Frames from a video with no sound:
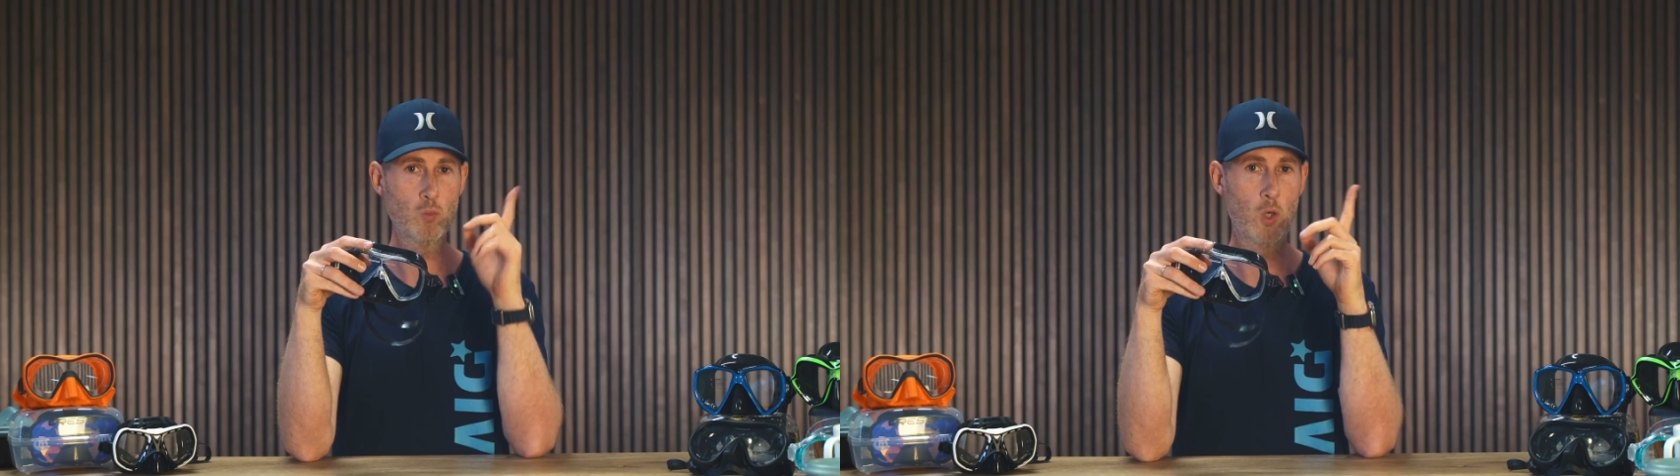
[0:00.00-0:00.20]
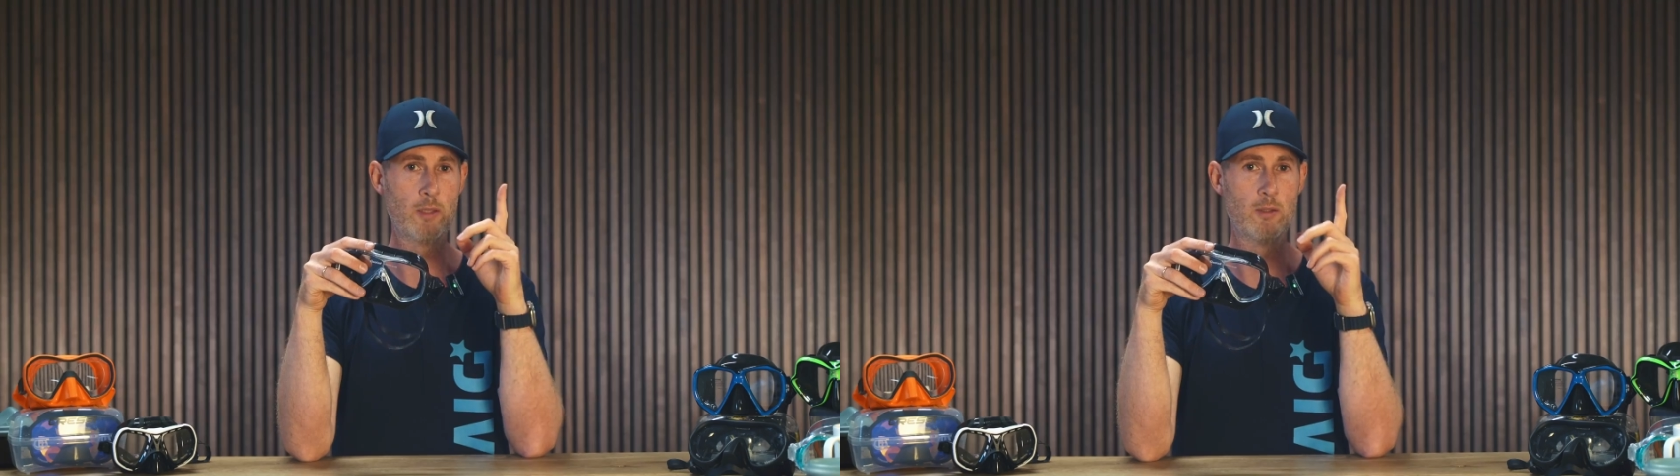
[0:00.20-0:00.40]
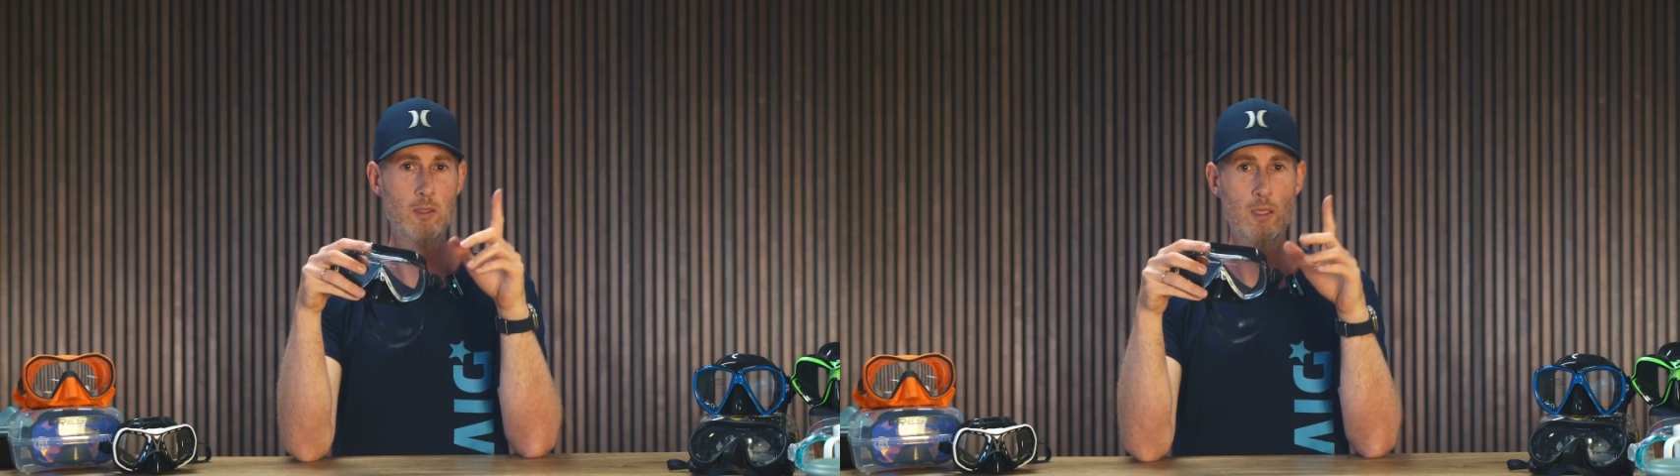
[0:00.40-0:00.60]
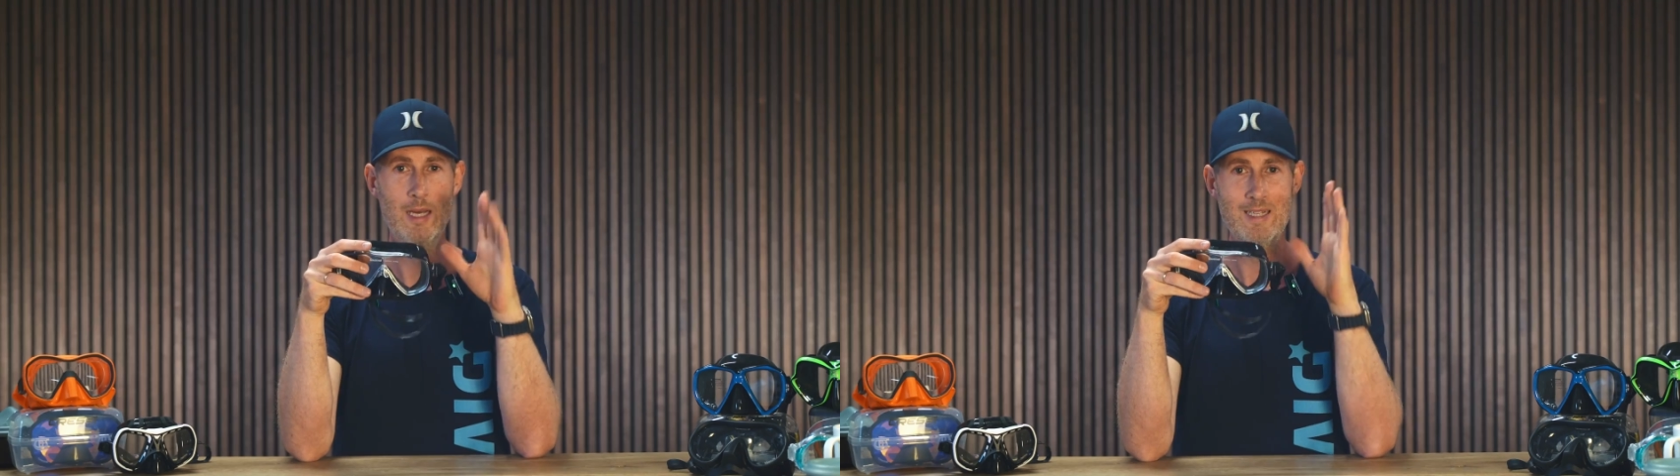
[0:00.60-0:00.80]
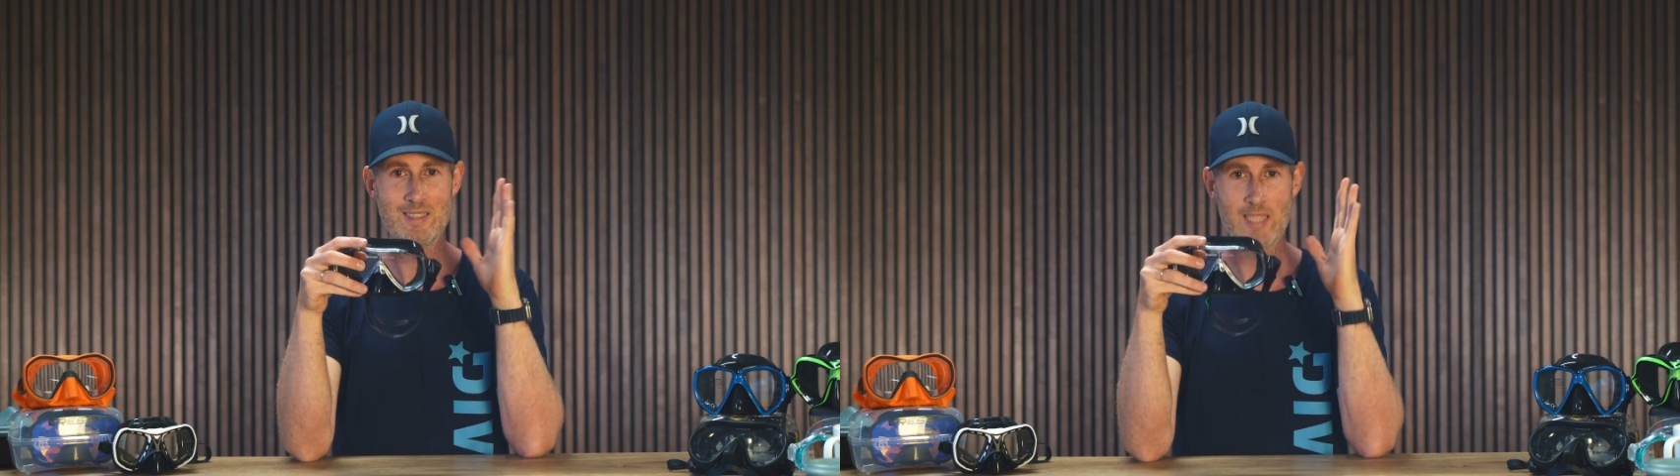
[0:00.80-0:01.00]
1,
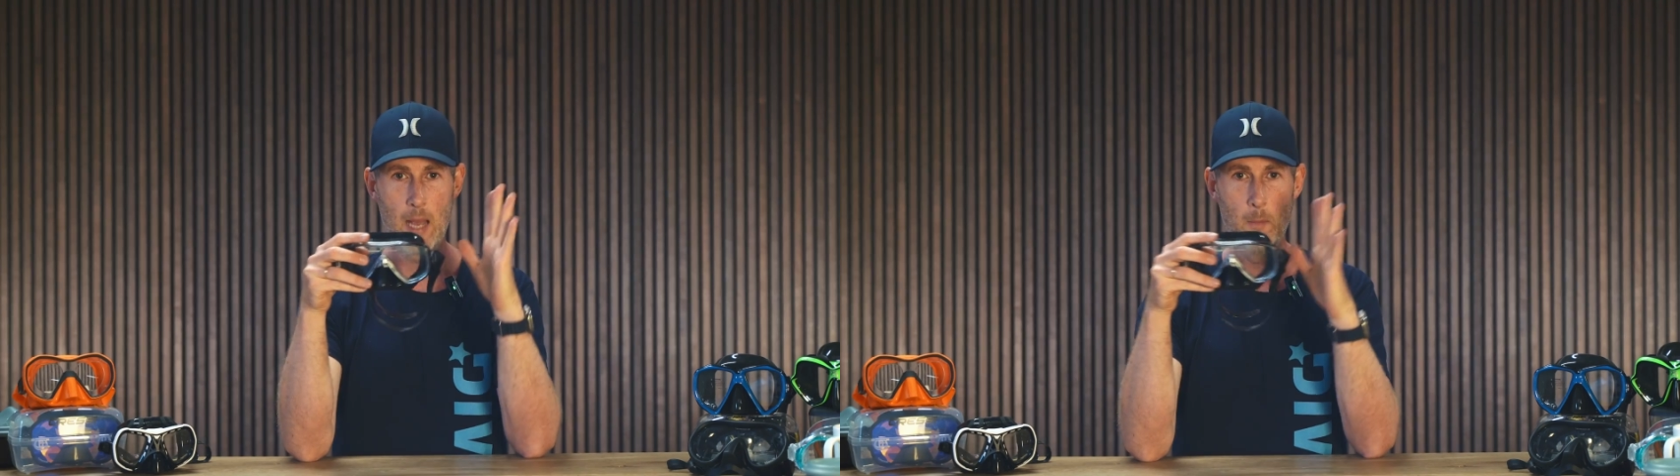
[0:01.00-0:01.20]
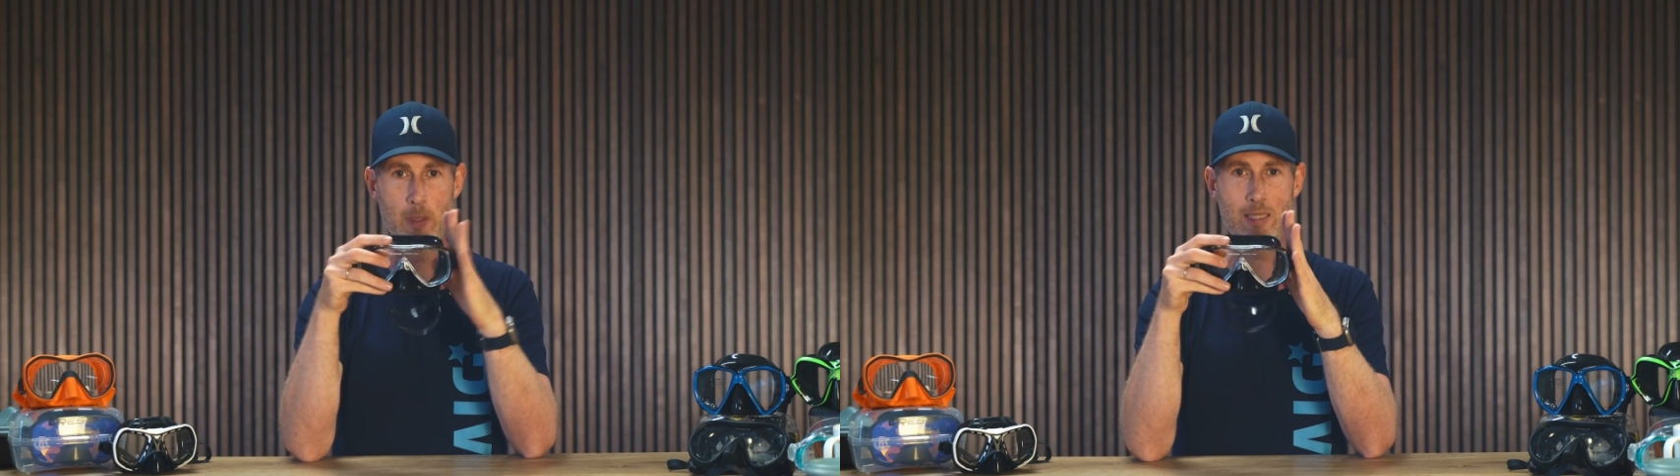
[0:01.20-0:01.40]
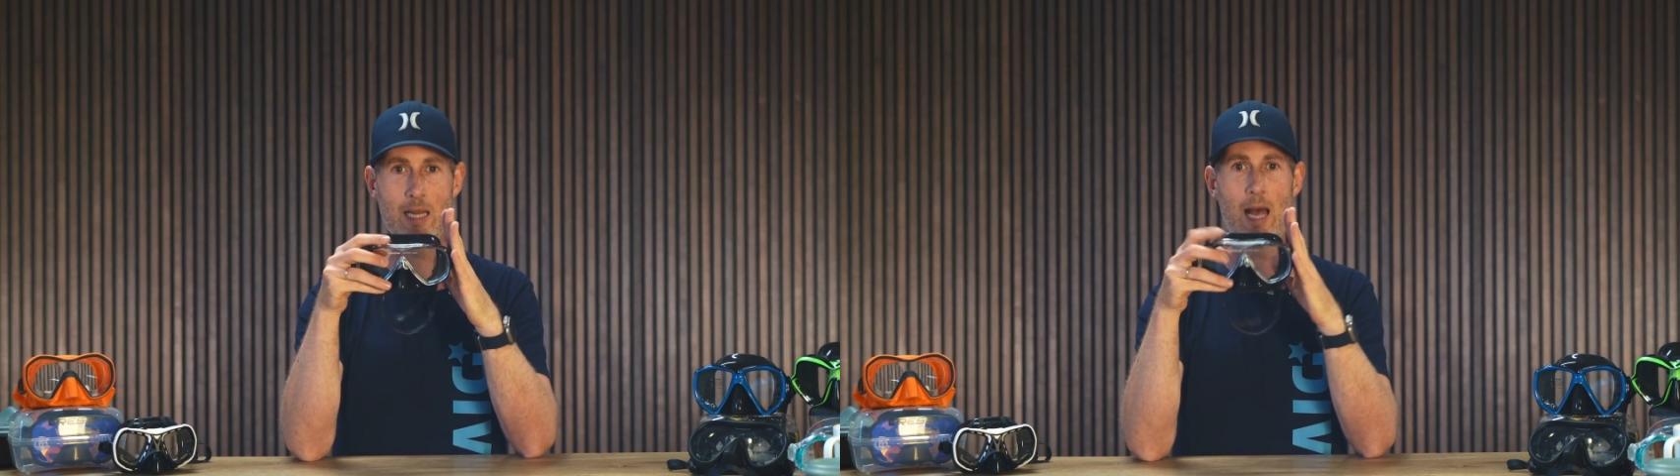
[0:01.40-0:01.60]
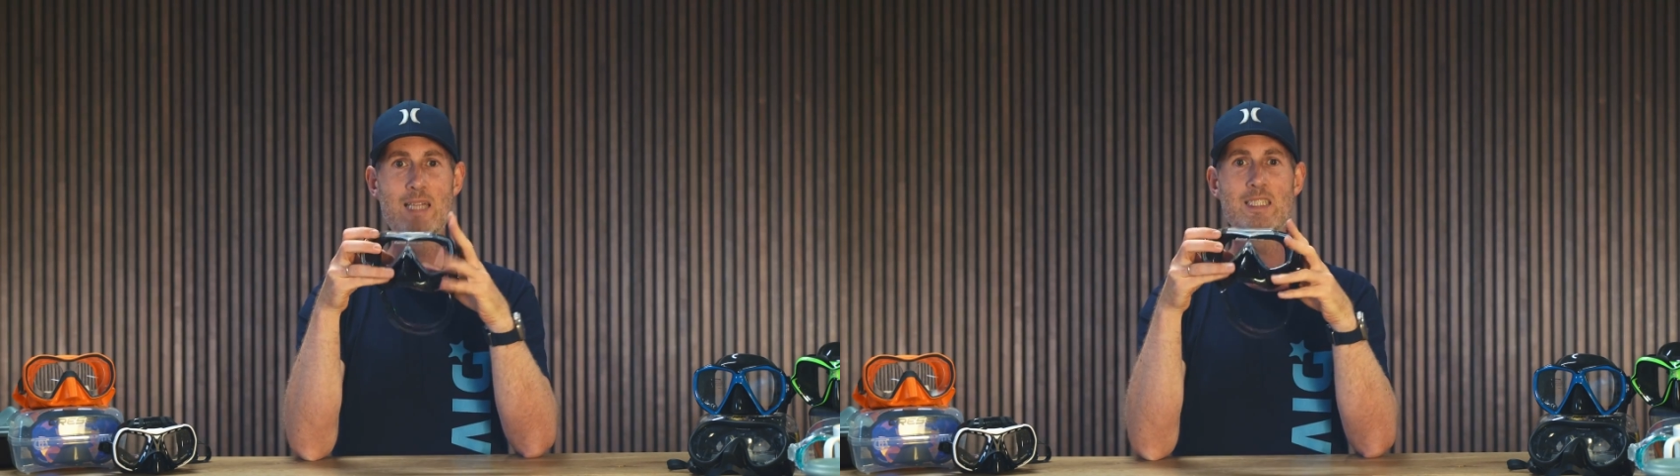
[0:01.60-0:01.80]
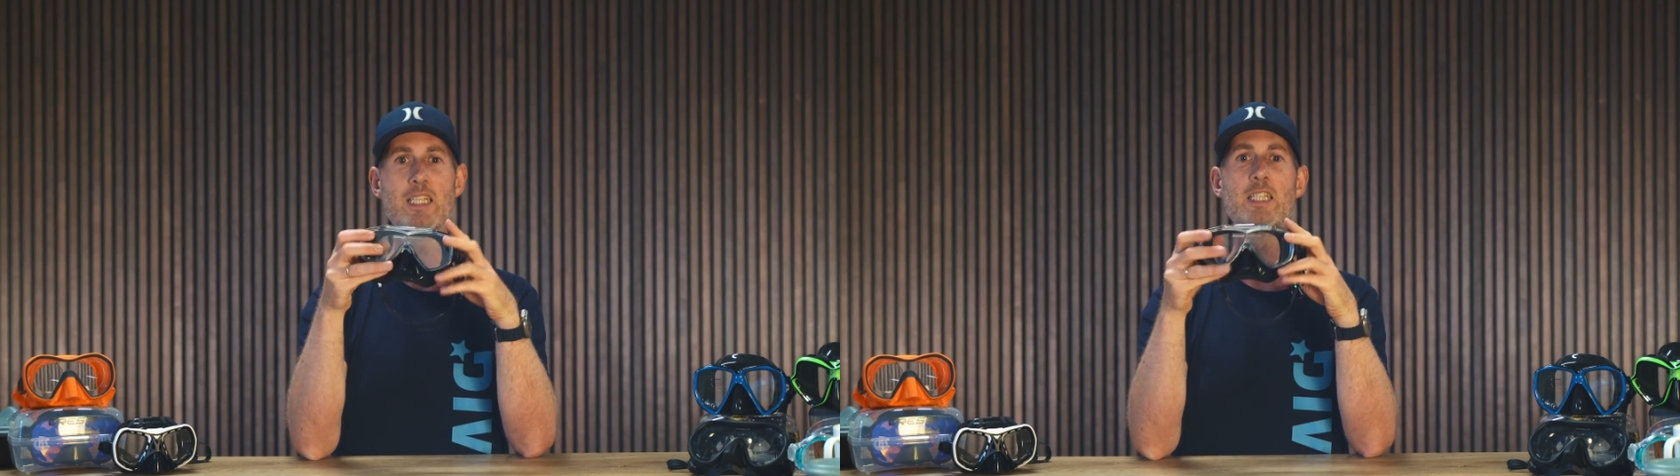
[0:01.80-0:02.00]
tempered
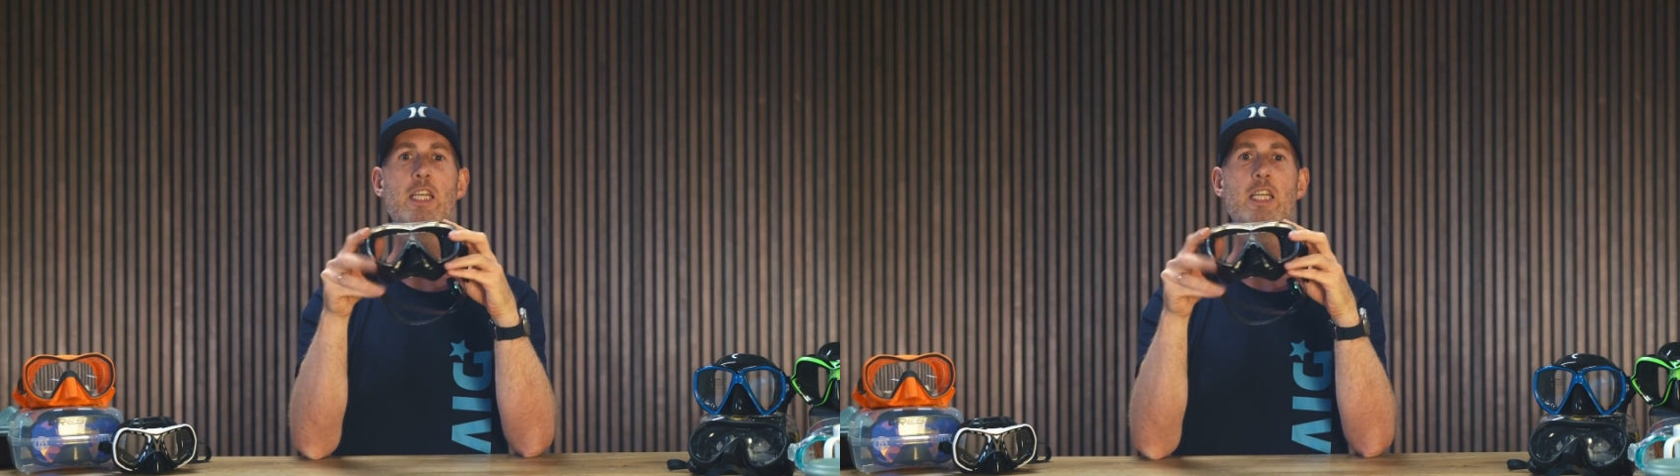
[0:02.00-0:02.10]
glass is